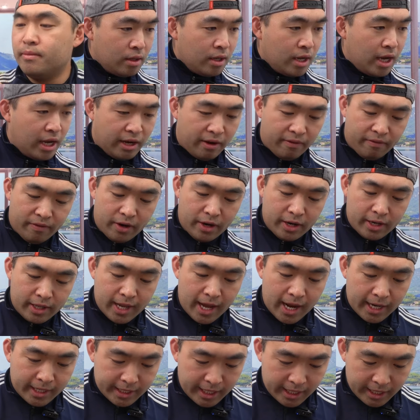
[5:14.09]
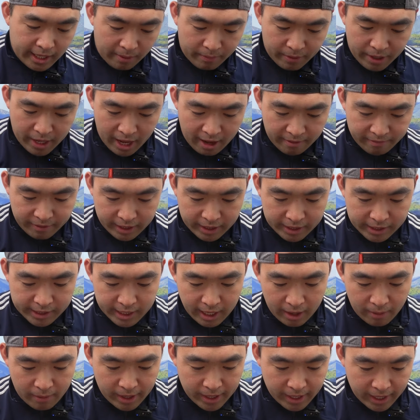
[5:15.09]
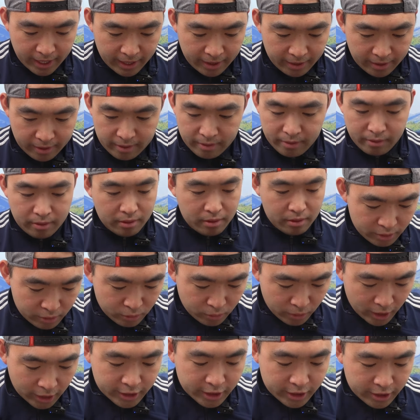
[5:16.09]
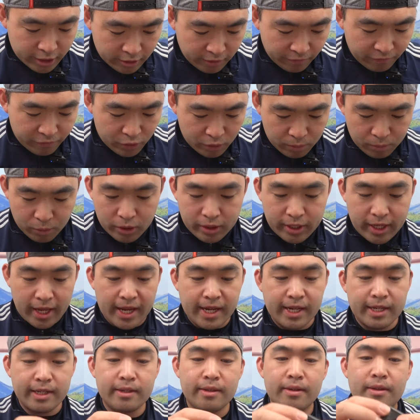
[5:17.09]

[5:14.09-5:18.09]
And the very last thing that we have inside right here, well actually there's a few more things,